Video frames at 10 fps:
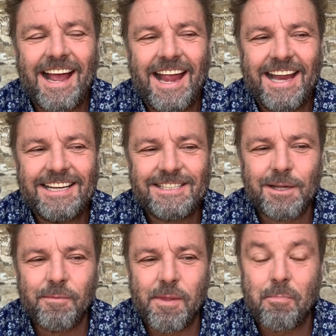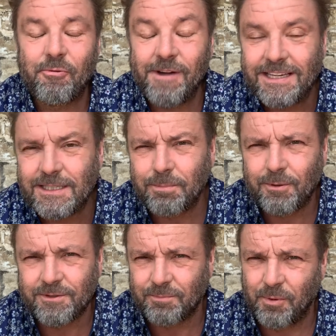in some of the
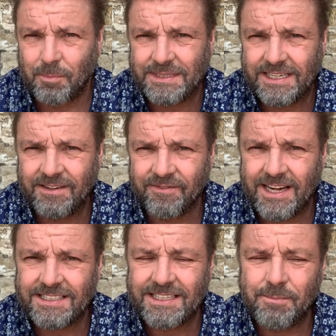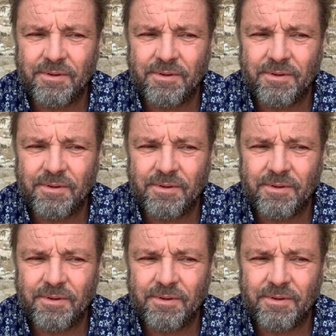principles of property investing